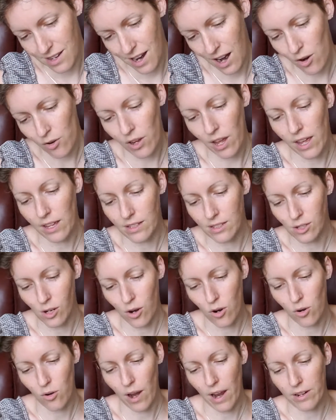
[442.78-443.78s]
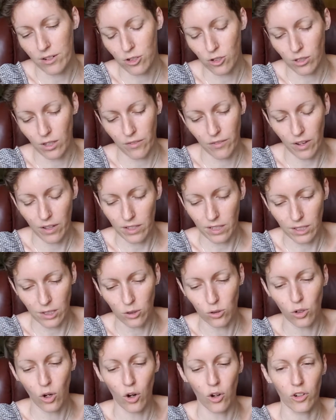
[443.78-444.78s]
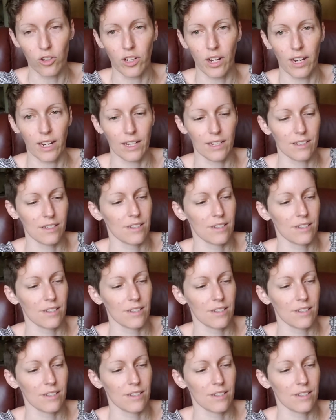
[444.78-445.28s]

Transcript: Okay, so actually I've got the little card and